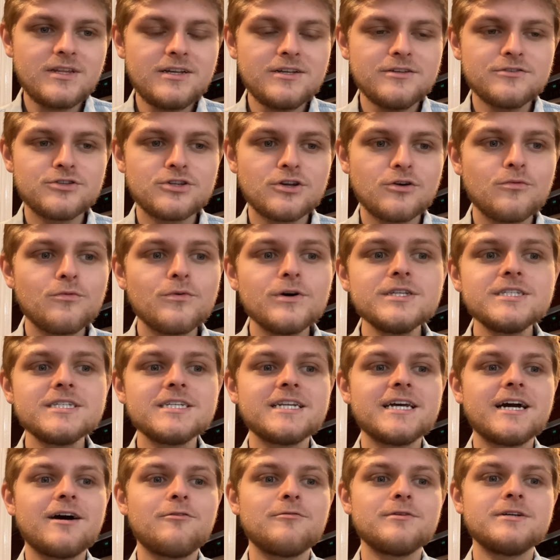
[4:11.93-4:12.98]
So it wasn't
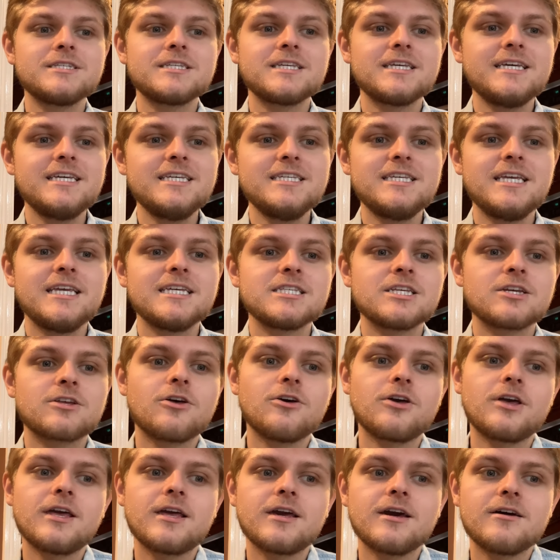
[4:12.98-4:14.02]
always easy as the
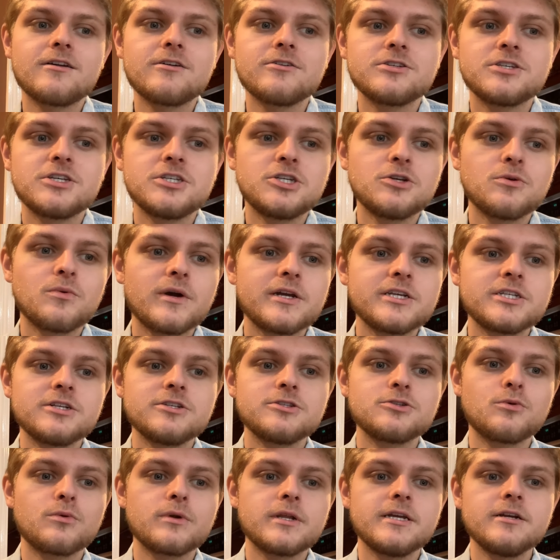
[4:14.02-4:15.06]
cookie cutter situation
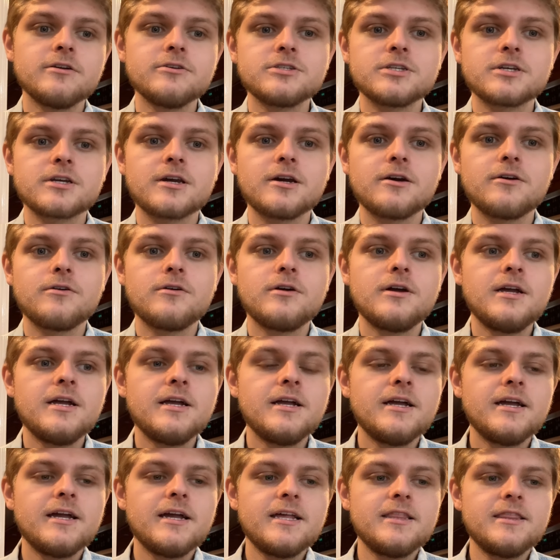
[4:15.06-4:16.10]
20 years ago.
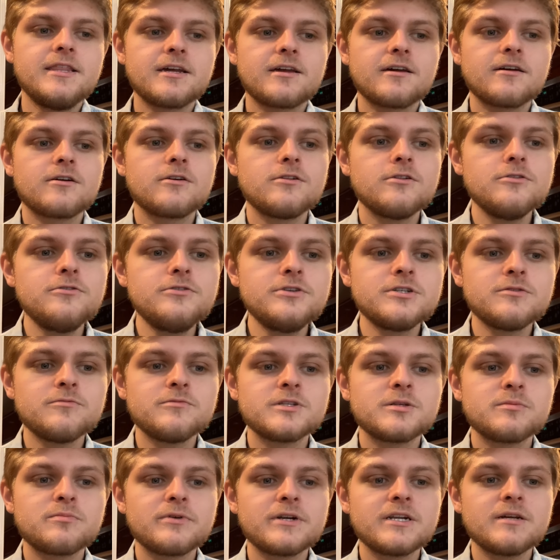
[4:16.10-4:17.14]
And the conclusion
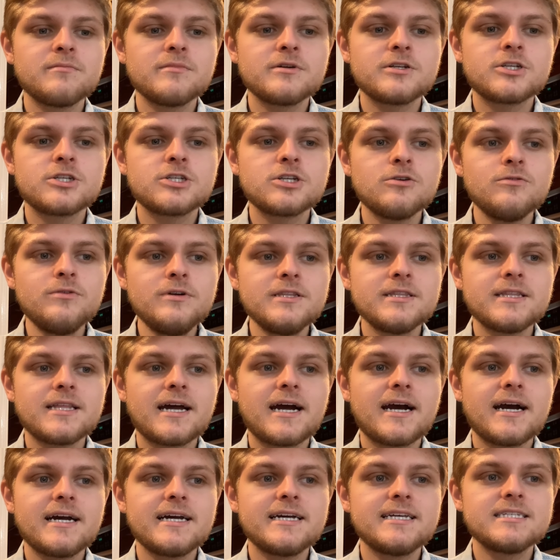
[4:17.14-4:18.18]
was pretty much showing
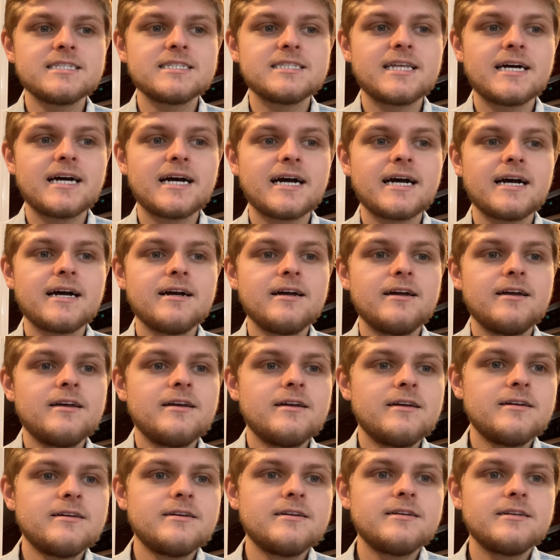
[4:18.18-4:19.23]
that, is that,
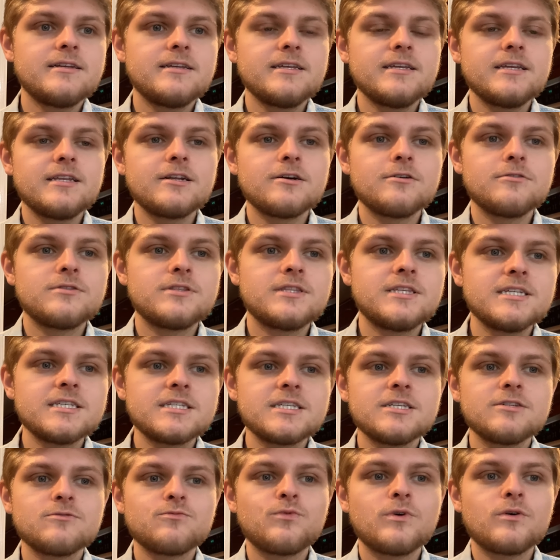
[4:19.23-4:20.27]
this
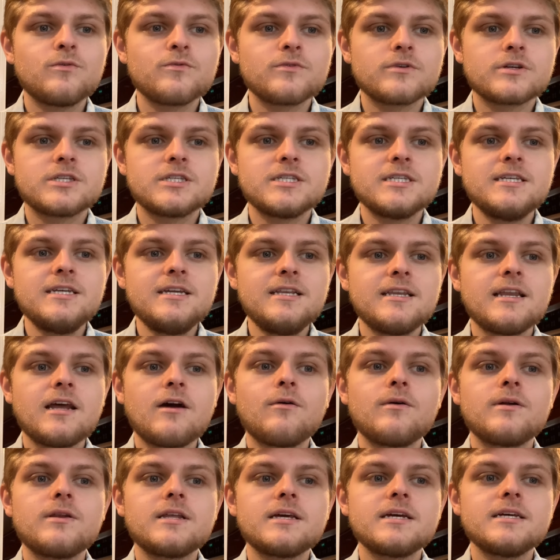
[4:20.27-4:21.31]
is what we're seeing
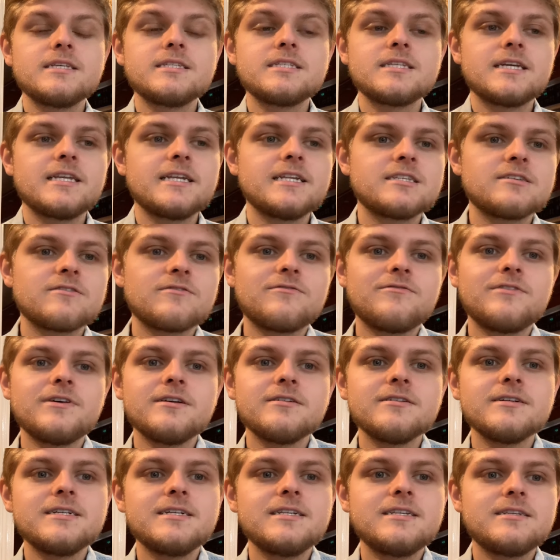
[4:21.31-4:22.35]
nowadays. And it's a
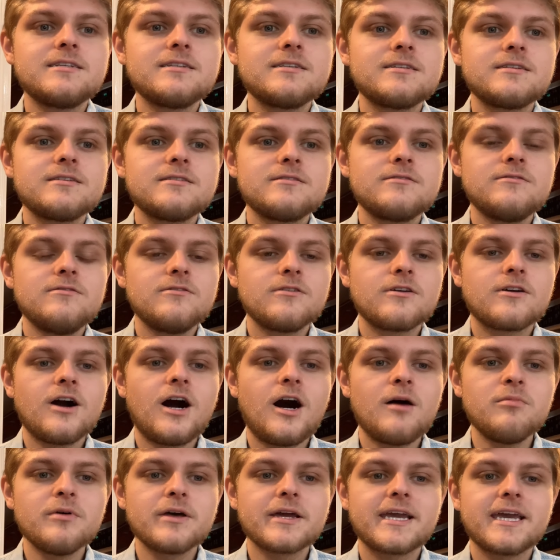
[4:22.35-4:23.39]
very
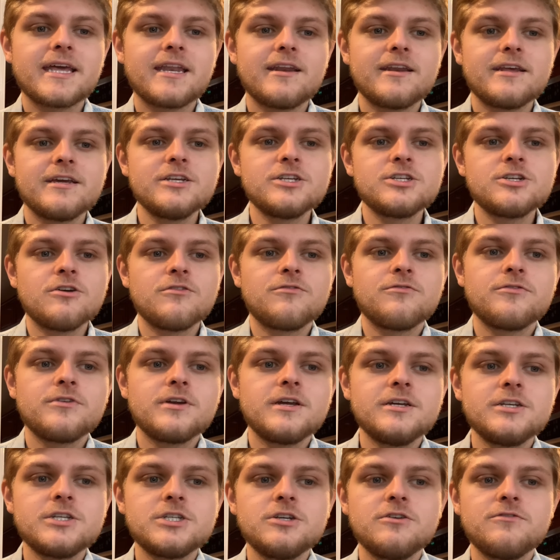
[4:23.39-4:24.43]
complicated
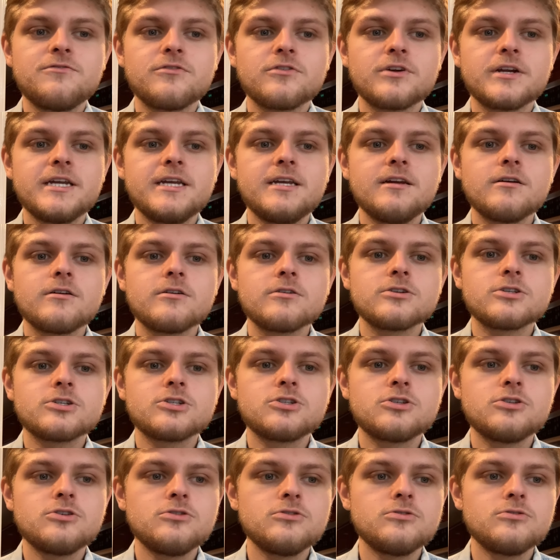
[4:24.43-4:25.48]
issue for ERs
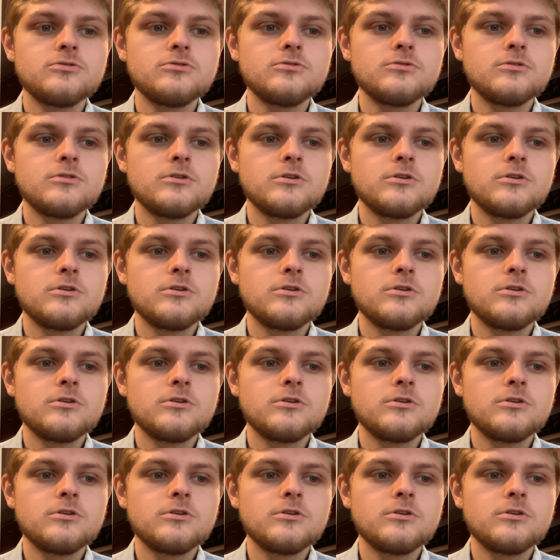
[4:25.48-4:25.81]
to